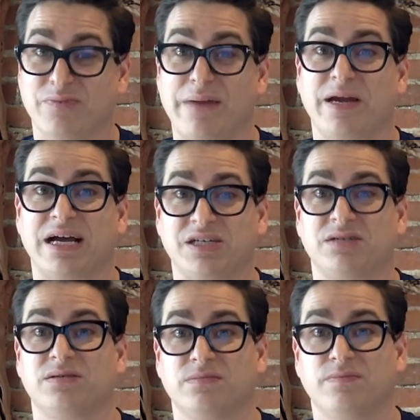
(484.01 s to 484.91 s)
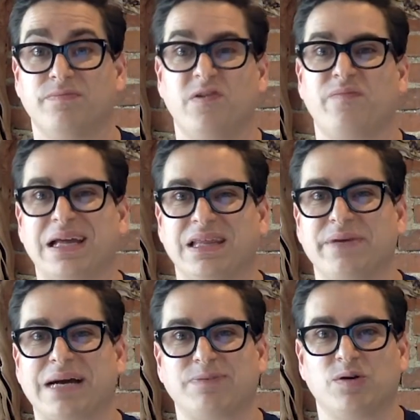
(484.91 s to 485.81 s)
Maybe I should move my
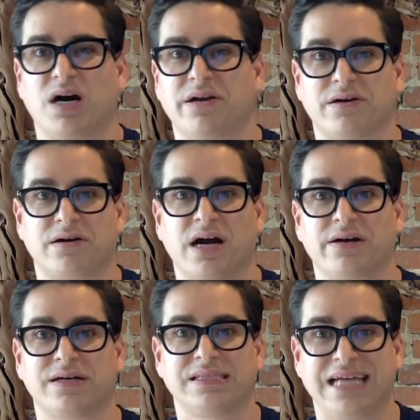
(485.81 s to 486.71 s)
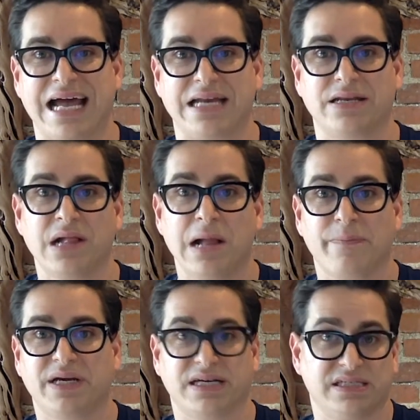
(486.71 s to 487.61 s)
limit up to 100 or 110
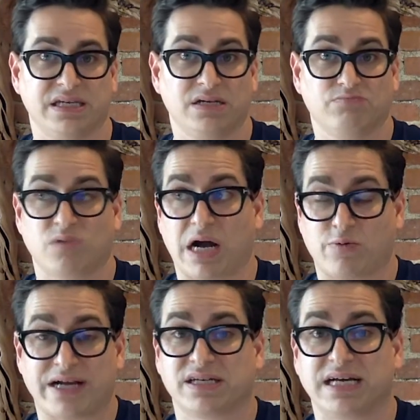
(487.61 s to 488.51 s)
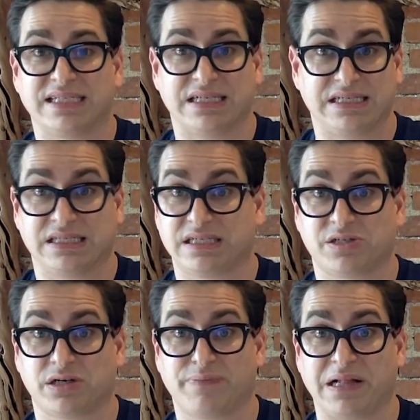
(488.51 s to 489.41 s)
because I recognize that this is
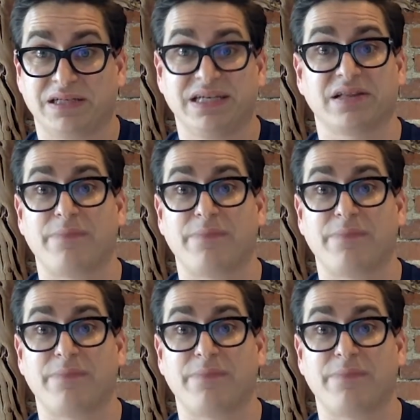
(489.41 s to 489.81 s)
such a compelling deal.